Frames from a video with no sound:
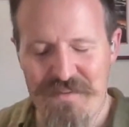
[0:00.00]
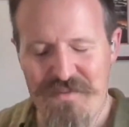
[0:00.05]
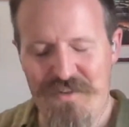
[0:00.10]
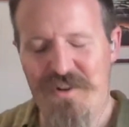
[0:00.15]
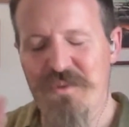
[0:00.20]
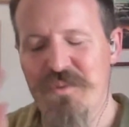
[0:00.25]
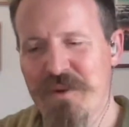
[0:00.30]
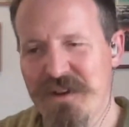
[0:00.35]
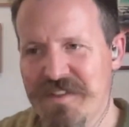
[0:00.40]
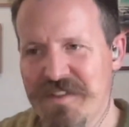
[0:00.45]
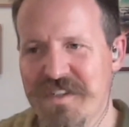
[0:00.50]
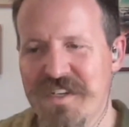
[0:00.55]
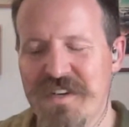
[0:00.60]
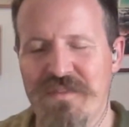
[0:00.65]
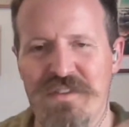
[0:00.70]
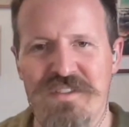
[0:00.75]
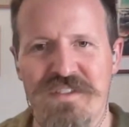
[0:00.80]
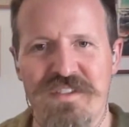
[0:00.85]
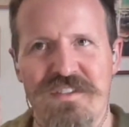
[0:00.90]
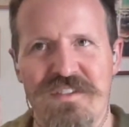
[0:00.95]
heard one of the
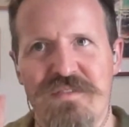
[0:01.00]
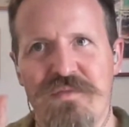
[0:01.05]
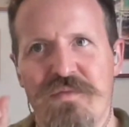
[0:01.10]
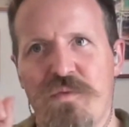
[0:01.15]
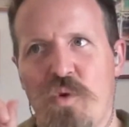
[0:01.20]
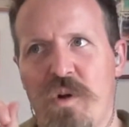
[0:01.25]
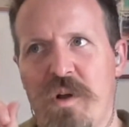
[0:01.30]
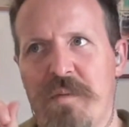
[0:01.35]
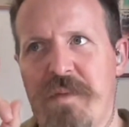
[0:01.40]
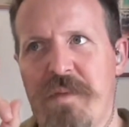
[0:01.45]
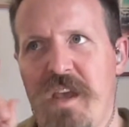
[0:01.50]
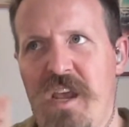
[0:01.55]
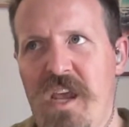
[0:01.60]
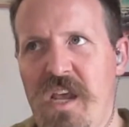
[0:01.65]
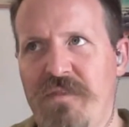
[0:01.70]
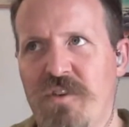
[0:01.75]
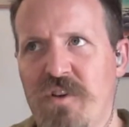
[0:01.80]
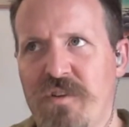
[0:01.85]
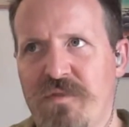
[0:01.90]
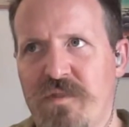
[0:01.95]
differences for a
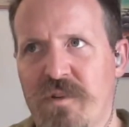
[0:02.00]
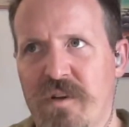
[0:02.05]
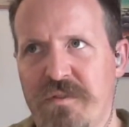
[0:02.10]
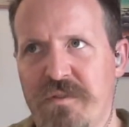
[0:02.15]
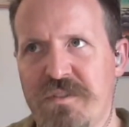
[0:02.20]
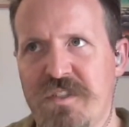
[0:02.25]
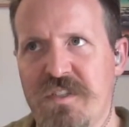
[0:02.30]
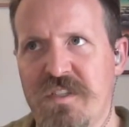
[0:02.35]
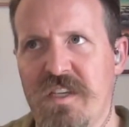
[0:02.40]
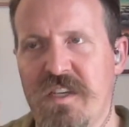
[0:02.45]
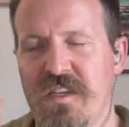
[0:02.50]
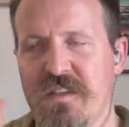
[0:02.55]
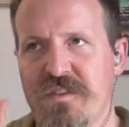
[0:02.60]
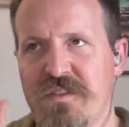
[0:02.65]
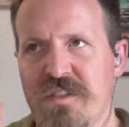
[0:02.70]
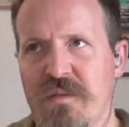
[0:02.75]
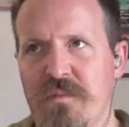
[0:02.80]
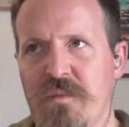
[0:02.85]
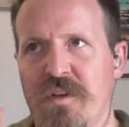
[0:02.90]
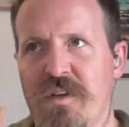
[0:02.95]
behavior for OCD,
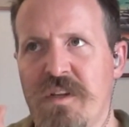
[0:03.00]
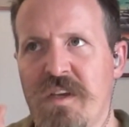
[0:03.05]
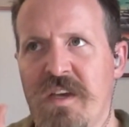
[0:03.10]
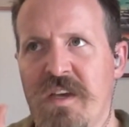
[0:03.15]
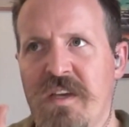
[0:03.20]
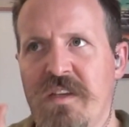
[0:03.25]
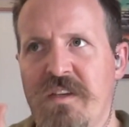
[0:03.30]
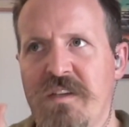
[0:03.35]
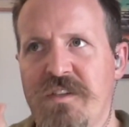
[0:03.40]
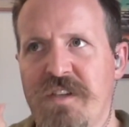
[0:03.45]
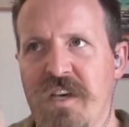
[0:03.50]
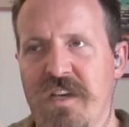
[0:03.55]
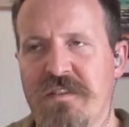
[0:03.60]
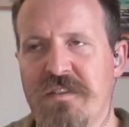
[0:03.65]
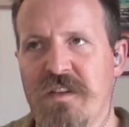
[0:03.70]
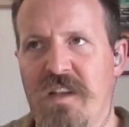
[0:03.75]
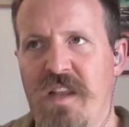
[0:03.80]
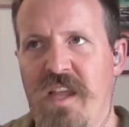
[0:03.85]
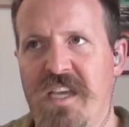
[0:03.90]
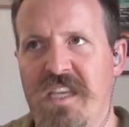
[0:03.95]
it's someone
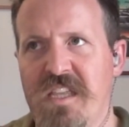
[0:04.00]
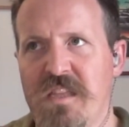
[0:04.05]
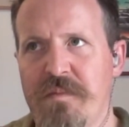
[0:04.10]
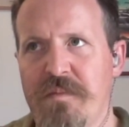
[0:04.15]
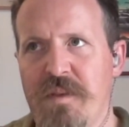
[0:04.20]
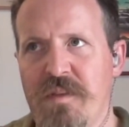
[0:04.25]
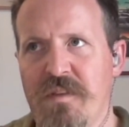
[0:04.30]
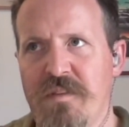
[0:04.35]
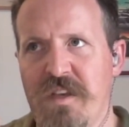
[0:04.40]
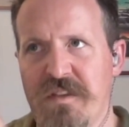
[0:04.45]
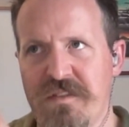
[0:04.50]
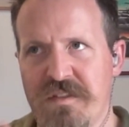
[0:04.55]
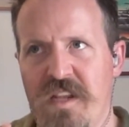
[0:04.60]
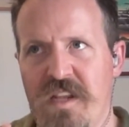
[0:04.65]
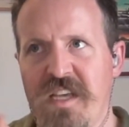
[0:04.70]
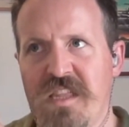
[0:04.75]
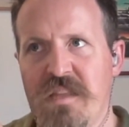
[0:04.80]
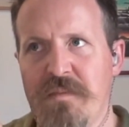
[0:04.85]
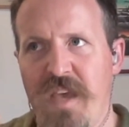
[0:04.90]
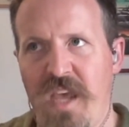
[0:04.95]
doesn't like
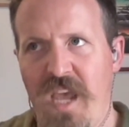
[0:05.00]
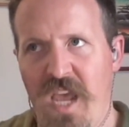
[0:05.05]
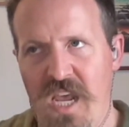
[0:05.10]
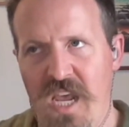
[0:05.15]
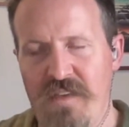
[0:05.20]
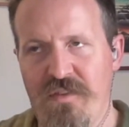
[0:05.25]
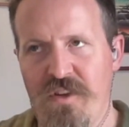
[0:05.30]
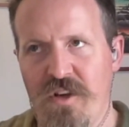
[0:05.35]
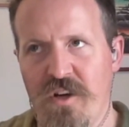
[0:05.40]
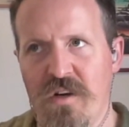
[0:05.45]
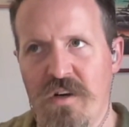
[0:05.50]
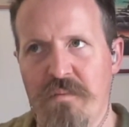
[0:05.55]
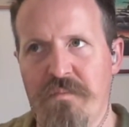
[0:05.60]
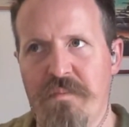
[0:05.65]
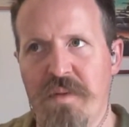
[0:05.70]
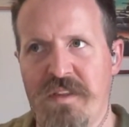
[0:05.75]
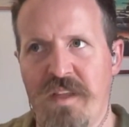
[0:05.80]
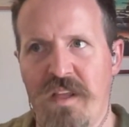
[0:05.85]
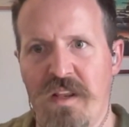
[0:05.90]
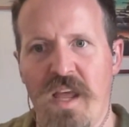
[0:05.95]
the behavior,
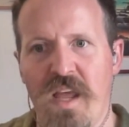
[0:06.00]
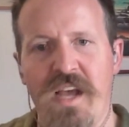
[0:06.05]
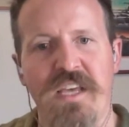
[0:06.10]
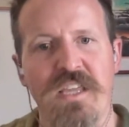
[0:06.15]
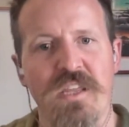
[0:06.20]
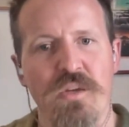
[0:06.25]
but they like the